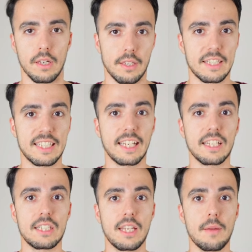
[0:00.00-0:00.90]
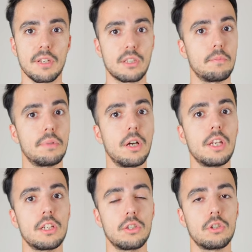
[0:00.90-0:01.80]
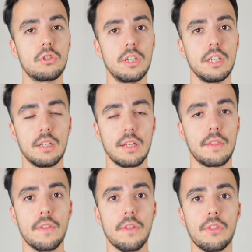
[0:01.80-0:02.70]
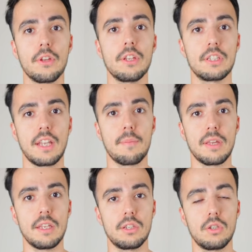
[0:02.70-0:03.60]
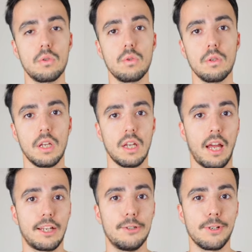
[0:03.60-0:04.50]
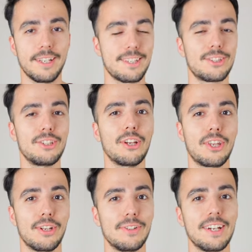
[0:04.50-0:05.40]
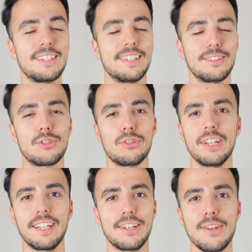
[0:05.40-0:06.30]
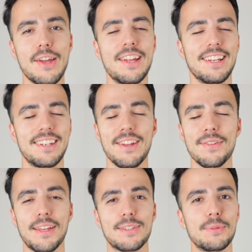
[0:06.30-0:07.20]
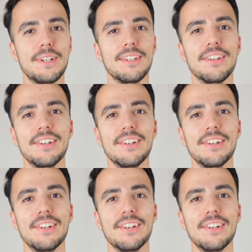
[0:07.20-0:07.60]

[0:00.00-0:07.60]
The second step is to burnish the string, and then the third step is to, I call it circularizing the string. I don't know if that's a word or